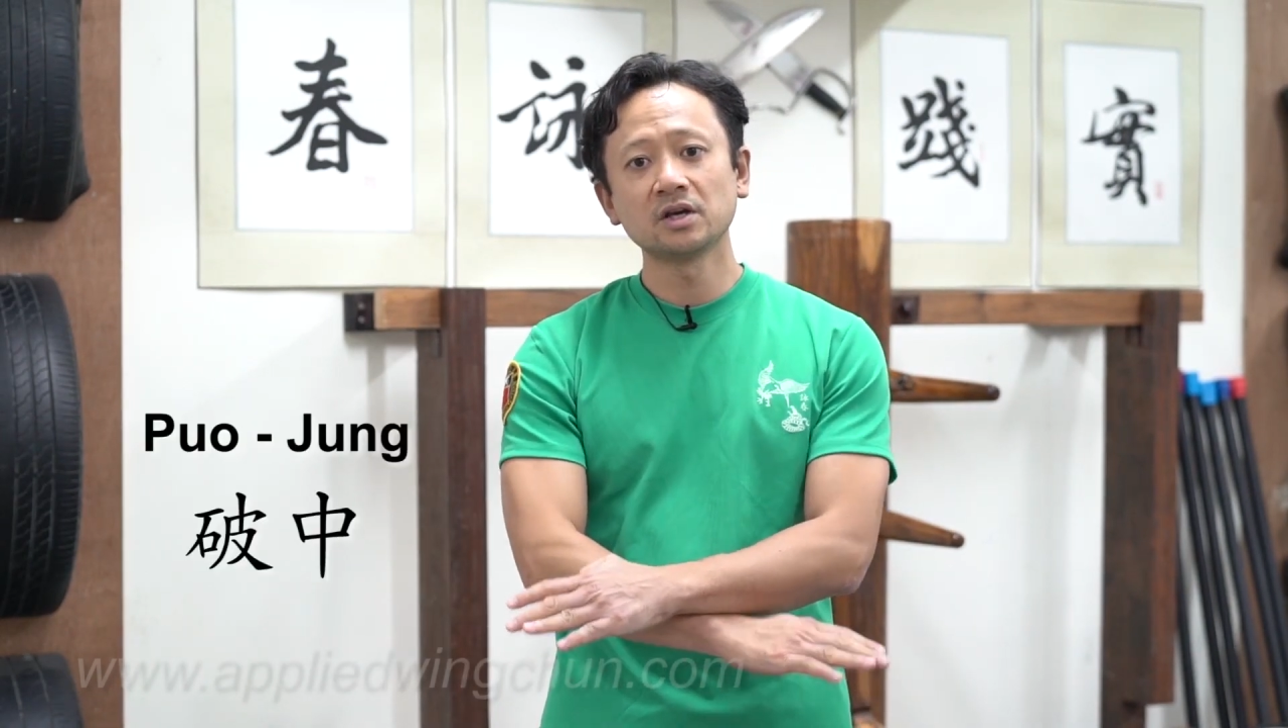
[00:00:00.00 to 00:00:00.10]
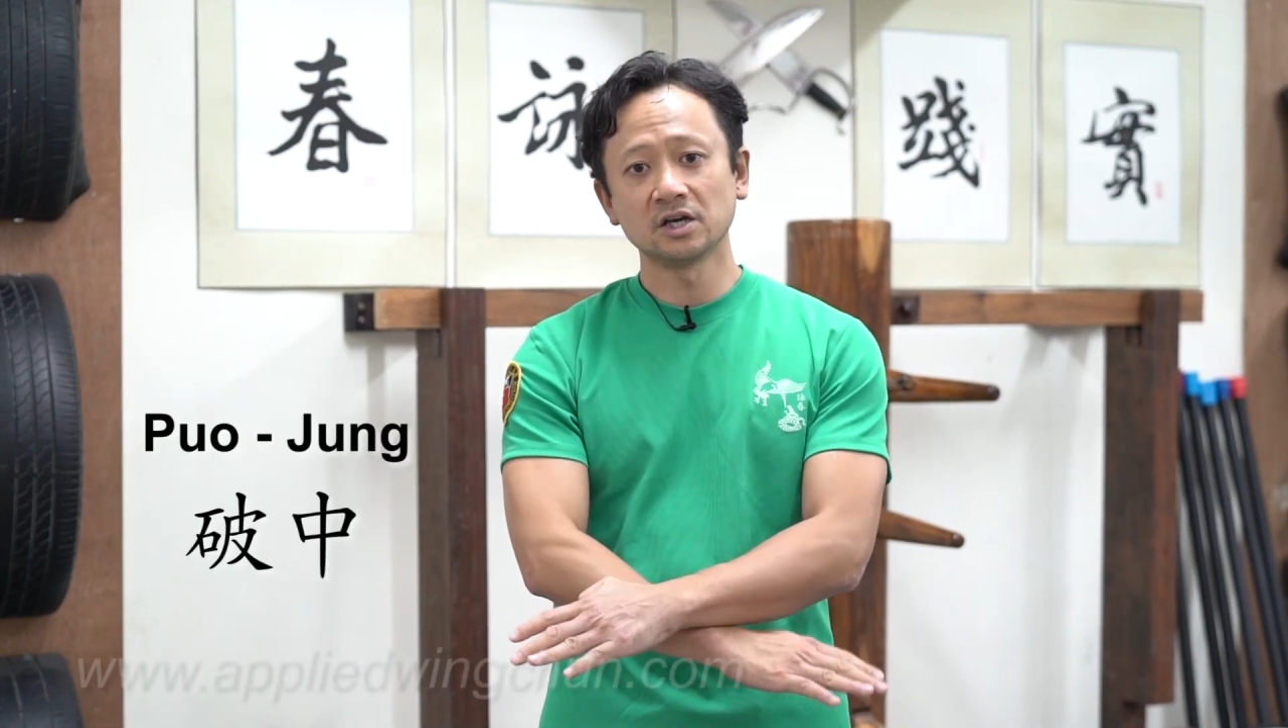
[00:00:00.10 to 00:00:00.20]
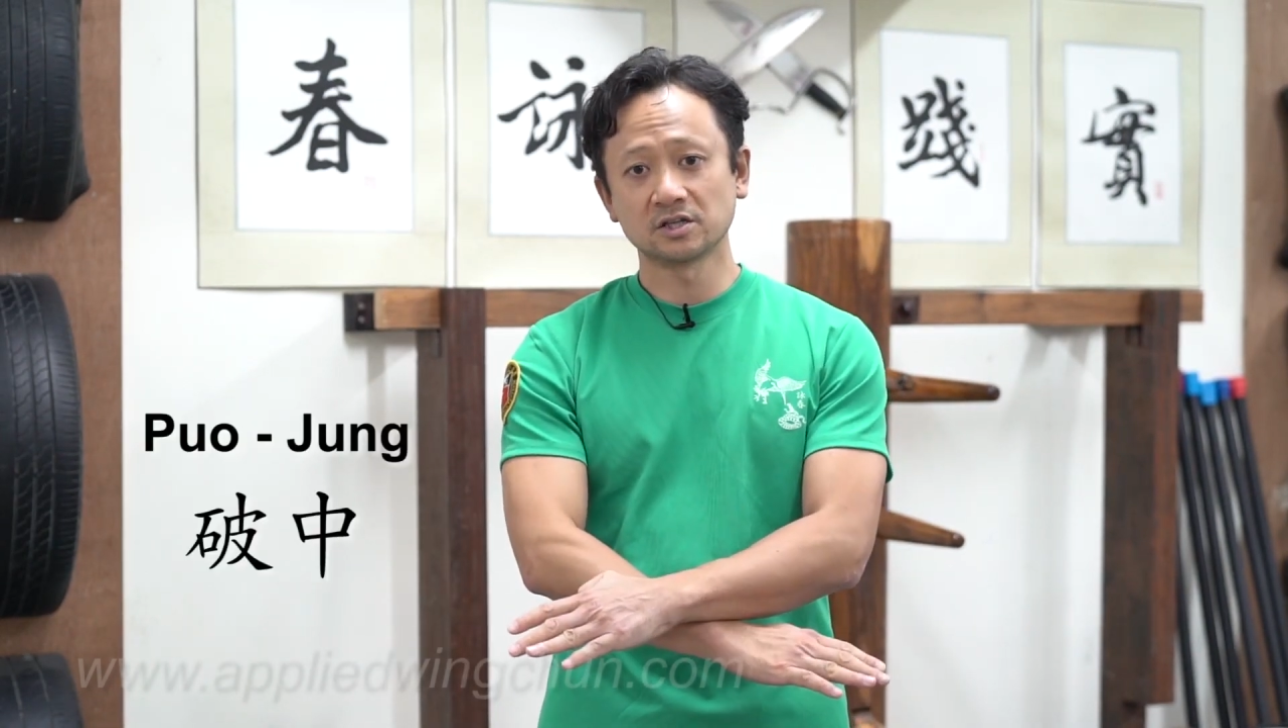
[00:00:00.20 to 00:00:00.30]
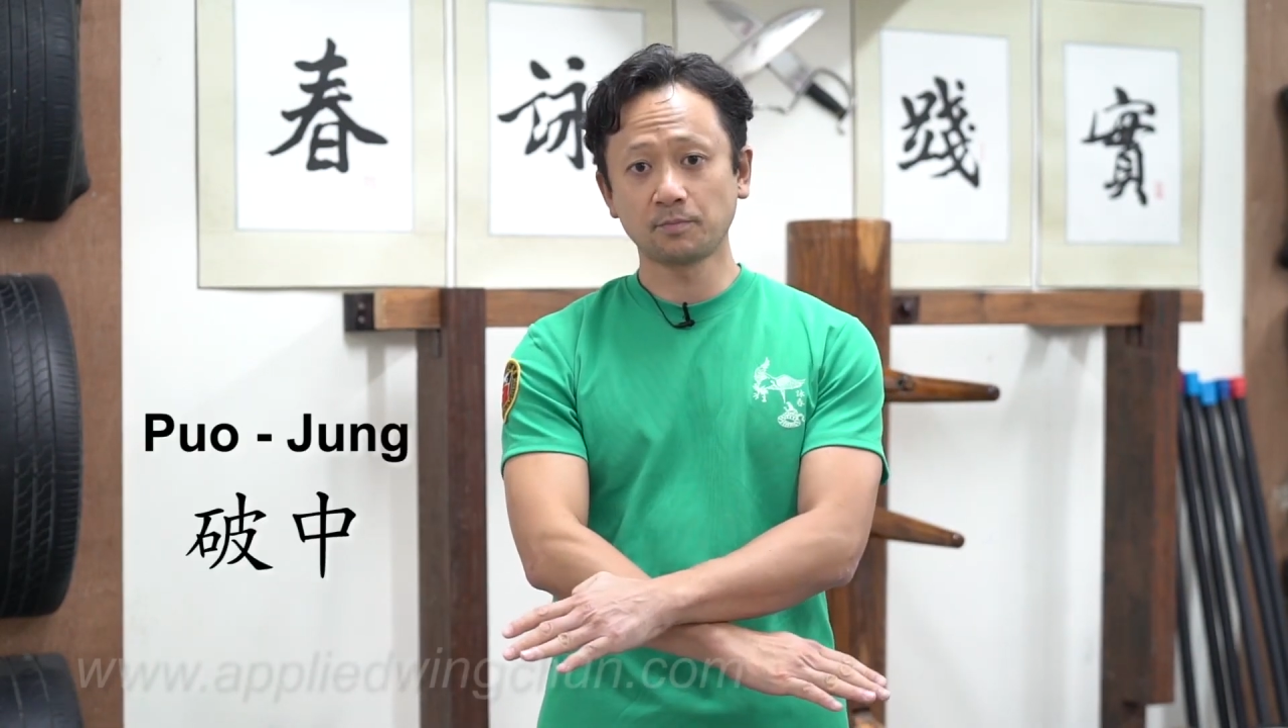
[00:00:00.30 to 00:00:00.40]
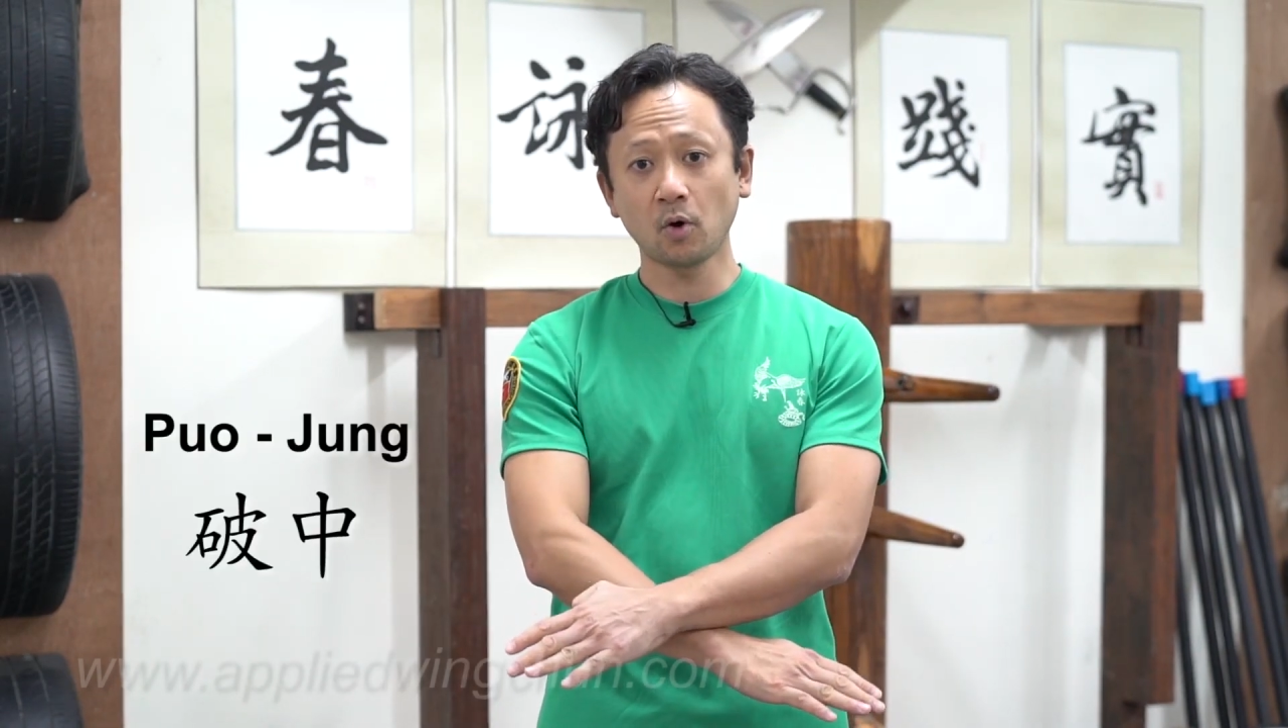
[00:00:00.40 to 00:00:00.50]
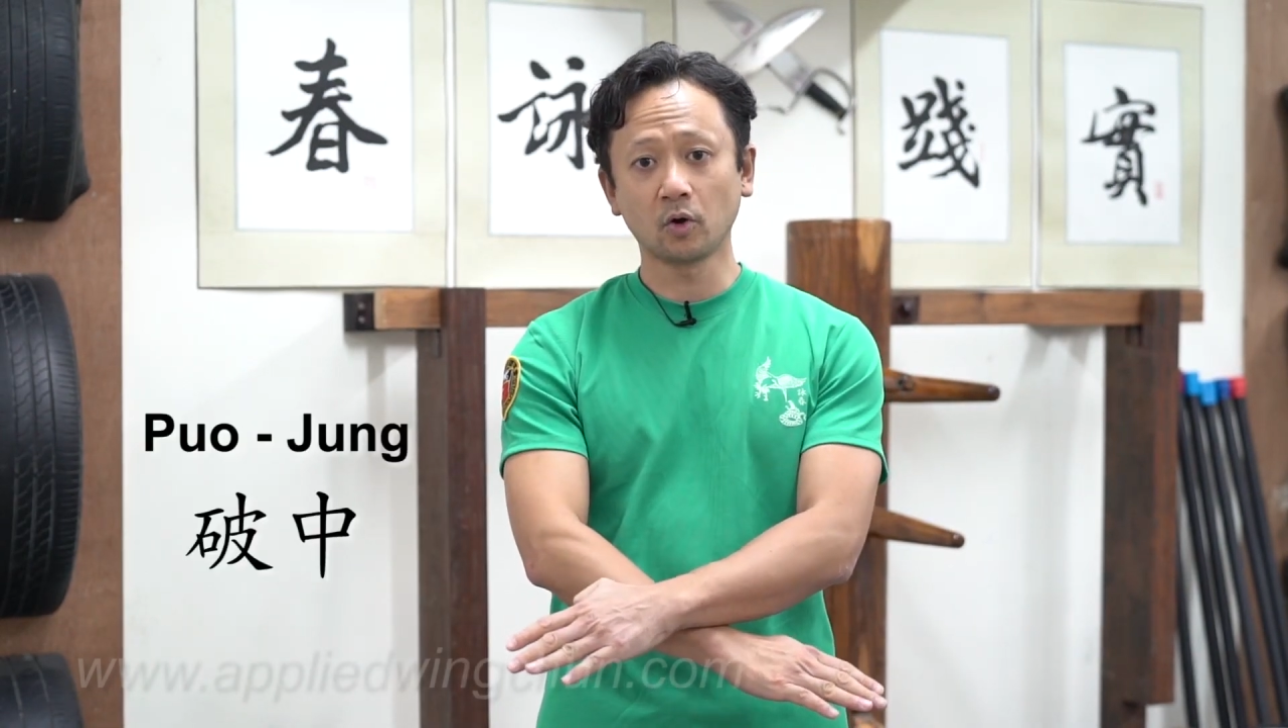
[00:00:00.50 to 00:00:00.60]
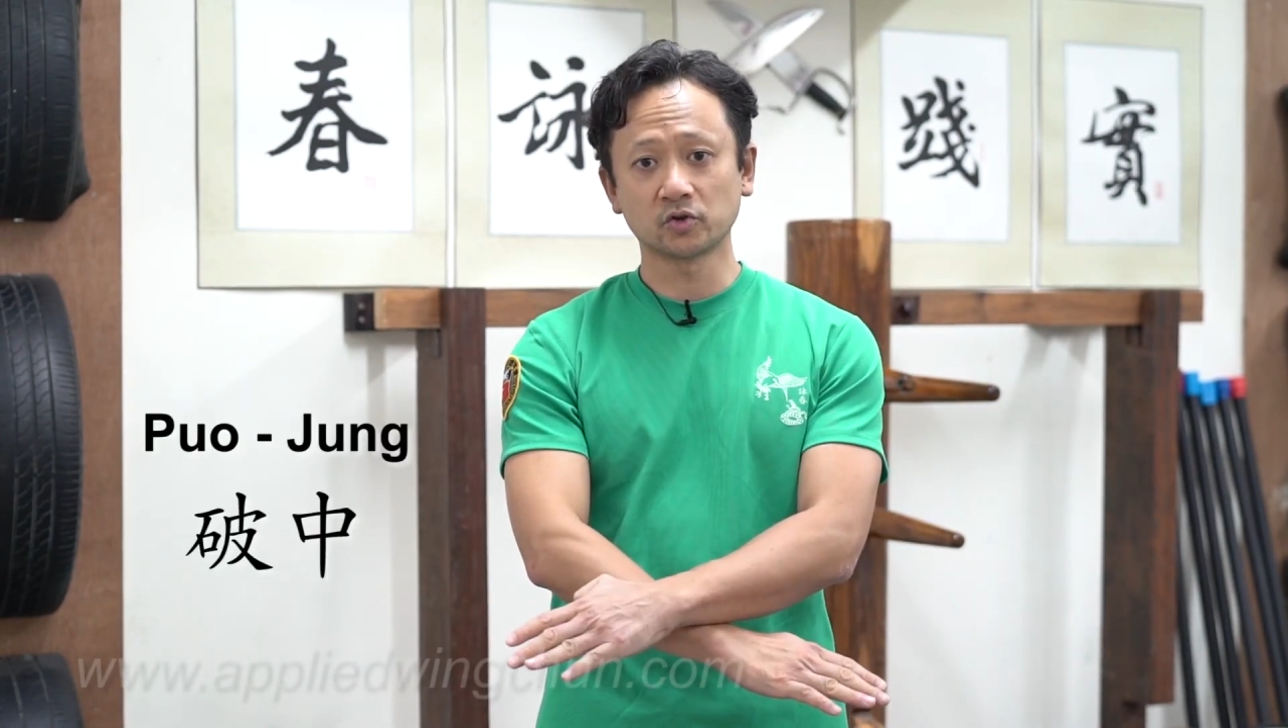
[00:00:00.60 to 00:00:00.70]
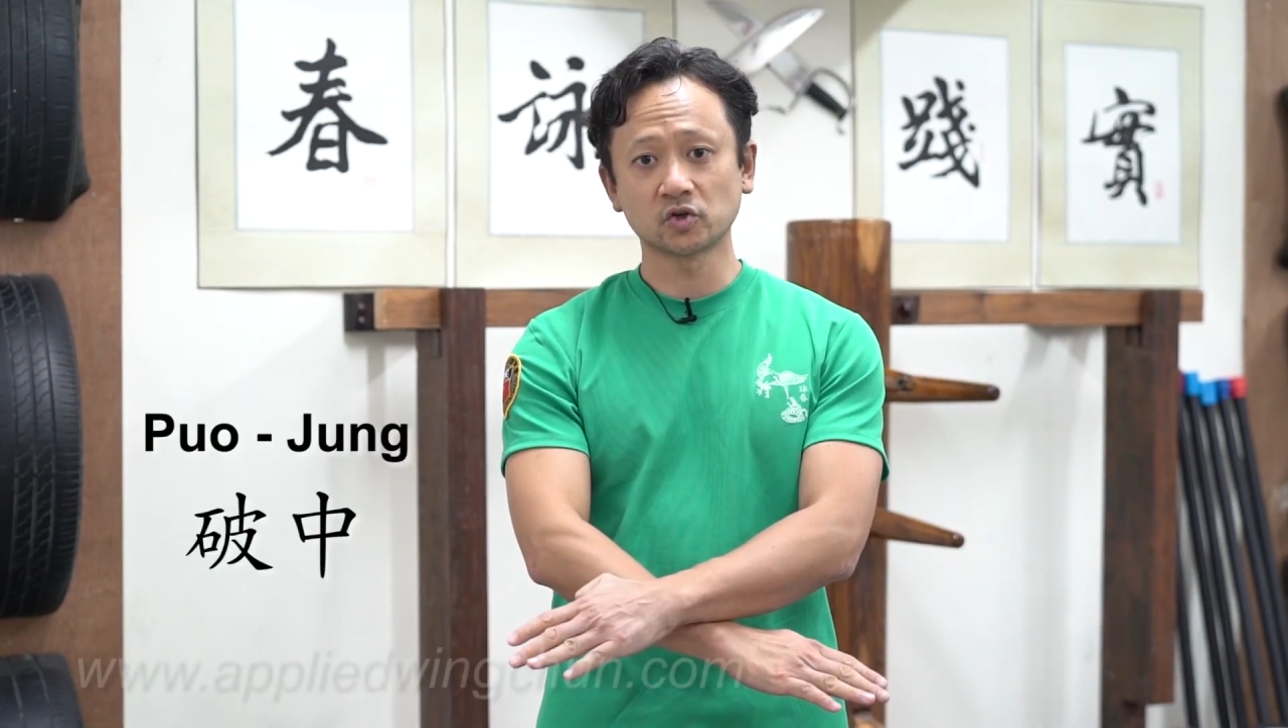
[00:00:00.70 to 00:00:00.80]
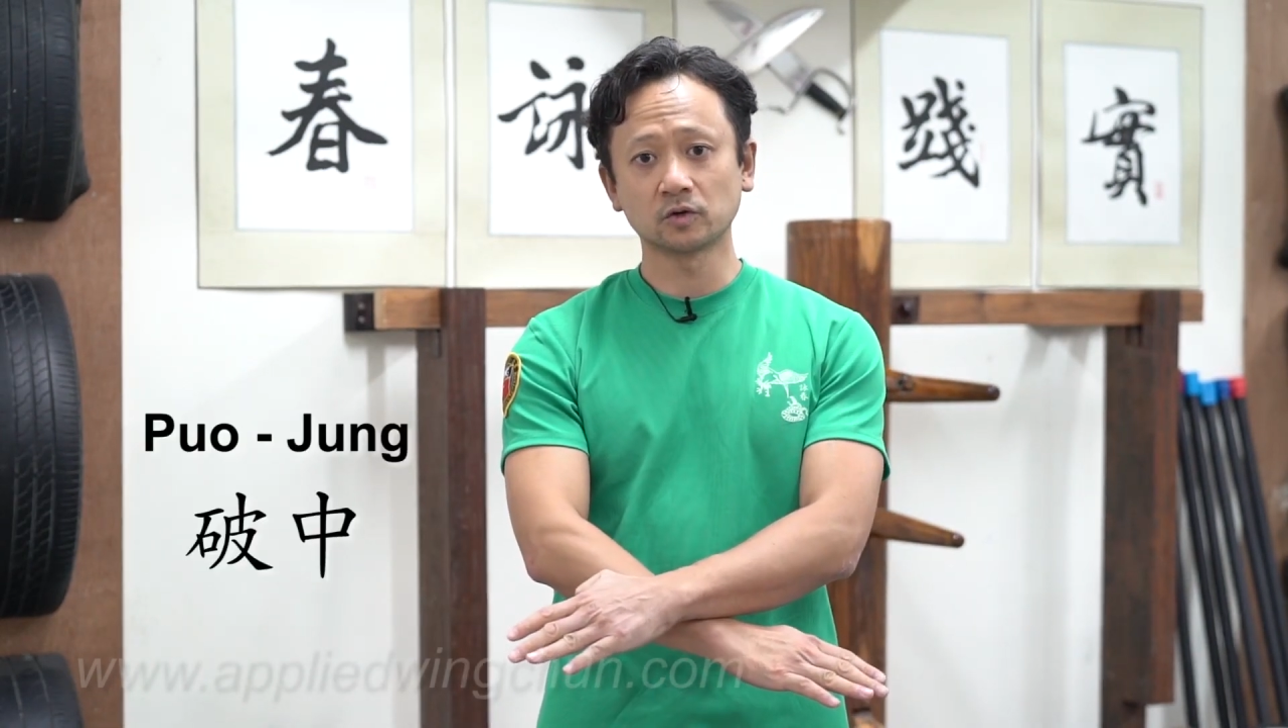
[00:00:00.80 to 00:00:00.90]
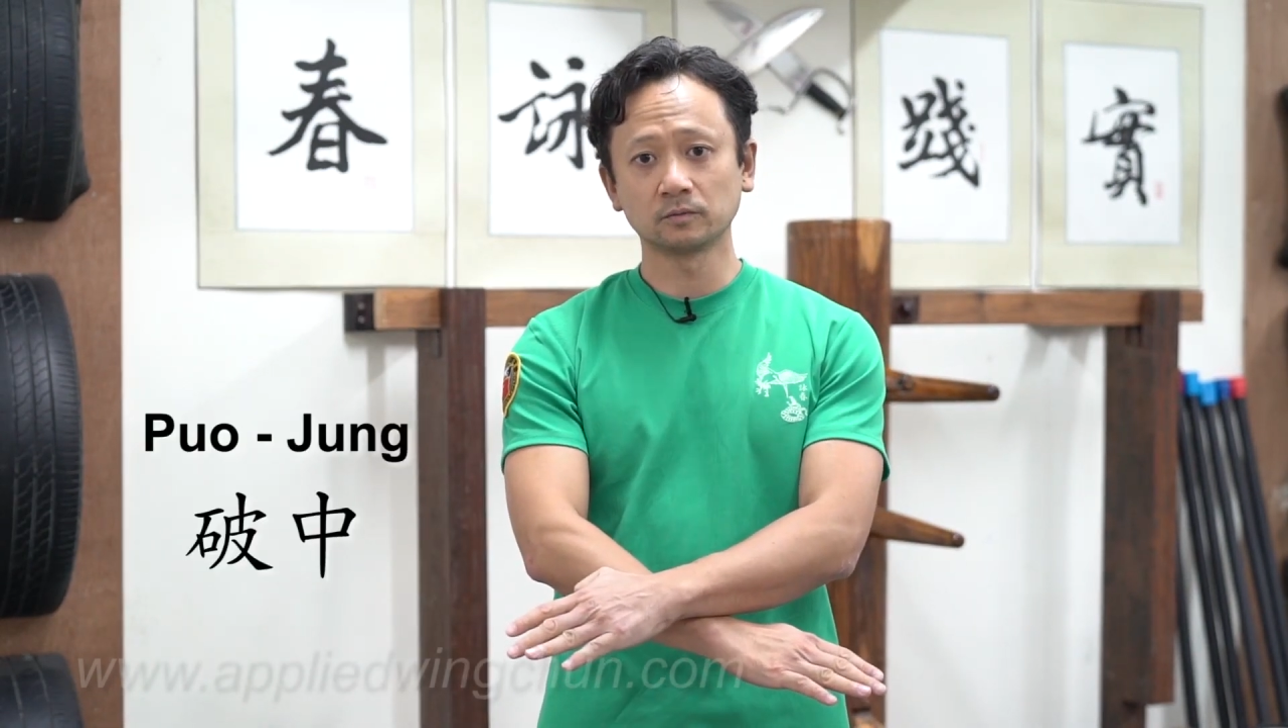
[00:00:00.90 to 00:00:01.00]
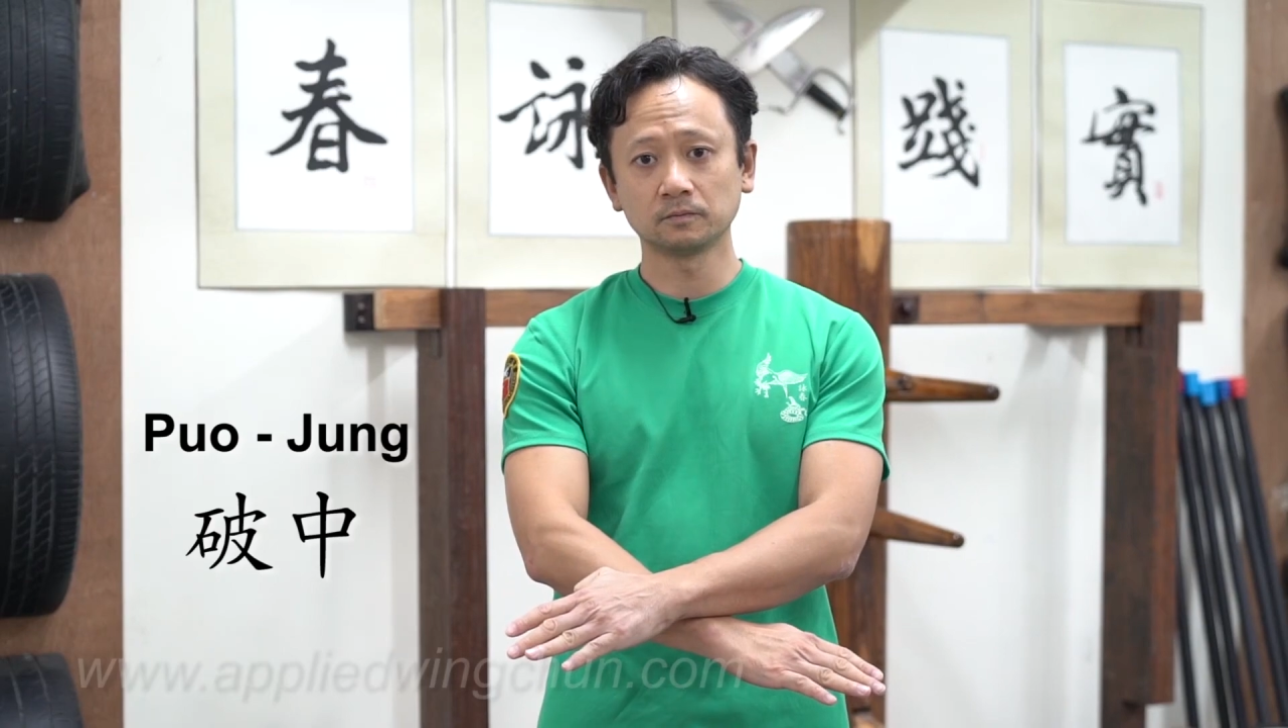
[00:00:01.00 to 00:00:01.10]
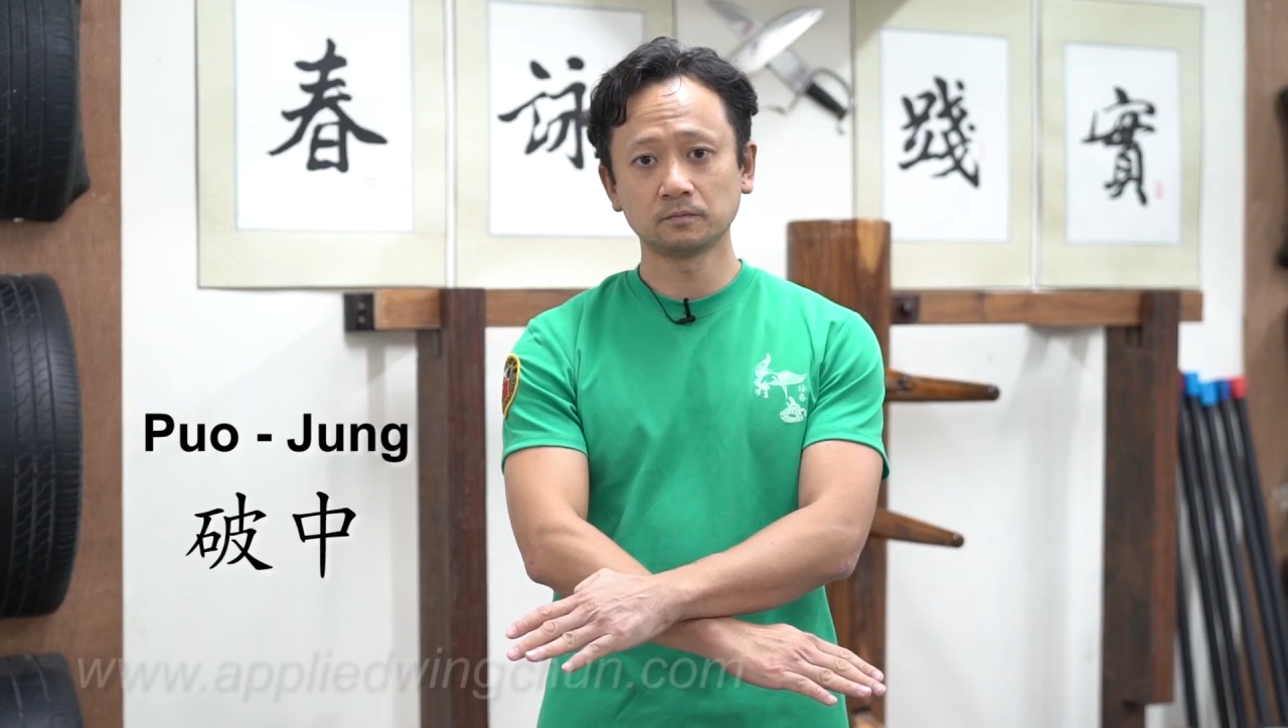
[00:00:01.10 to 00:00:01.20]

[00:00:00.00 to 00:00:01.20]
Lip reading: is Po Zhong.